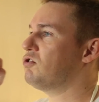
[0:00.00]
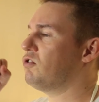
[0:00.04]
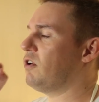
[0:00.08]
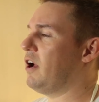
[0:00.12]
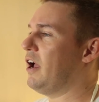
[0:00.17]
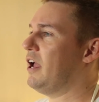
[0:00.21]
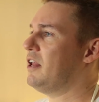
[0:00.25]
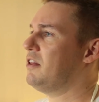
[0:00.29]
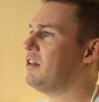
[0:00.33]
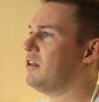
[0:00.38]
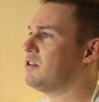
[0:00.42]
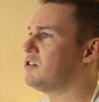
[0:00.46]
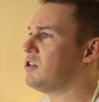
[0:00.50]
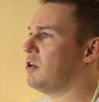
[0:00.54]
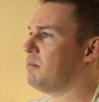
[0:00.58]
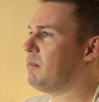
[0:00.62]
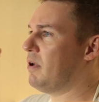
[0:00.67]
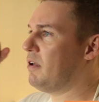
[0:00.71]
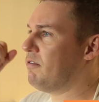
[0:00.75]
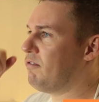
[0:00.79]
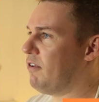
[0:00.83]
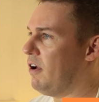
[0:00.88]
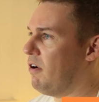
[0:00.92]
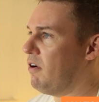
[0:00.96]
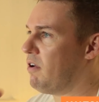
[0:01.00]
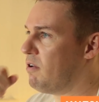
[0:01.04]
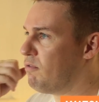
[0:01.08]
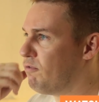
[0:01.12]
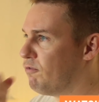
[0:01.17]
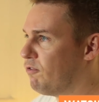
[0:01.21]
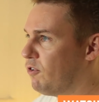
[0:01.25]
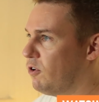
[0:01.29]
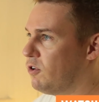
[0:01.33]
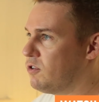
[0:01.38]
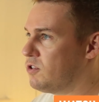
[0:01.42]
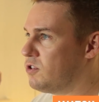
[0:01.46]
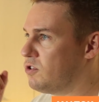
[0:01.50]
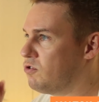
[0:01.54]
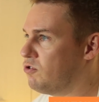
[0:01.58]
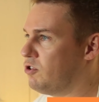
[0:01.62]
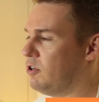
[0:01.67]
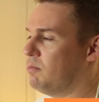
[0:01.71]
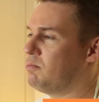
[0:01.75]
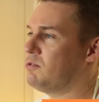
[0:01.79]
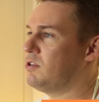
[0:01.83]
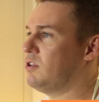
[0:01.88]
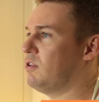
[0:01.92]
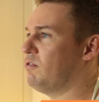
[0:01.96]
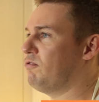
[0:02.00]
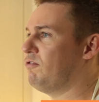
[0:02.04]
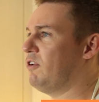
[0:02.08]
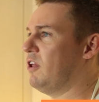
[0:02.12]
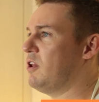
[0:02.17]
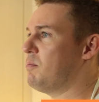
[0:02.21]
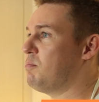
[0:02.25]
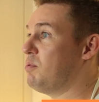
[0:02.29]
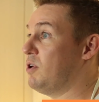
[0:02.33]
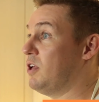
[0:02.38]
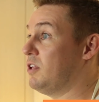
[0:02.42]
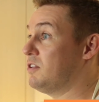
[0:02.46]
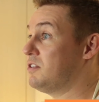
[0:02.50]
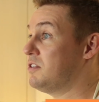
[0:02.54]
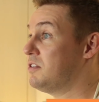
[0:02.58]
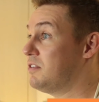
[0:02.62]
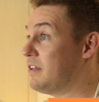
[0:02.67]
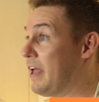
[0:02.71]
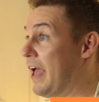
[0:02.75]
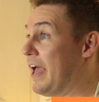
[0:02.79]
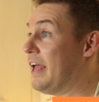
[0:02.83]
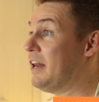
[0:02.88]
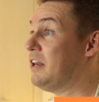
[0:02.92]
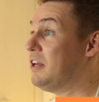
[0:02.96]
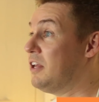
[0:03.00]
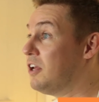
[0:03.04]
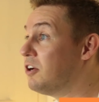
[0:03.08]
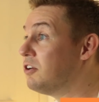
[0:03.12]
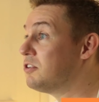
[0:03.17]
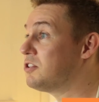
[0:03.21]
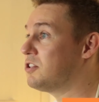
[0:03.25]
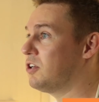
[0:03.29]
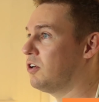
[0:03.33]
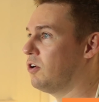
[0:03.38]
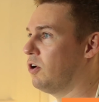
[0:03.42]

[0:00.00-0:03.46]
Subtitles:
tried this on my very first trip to the Philippines 10 years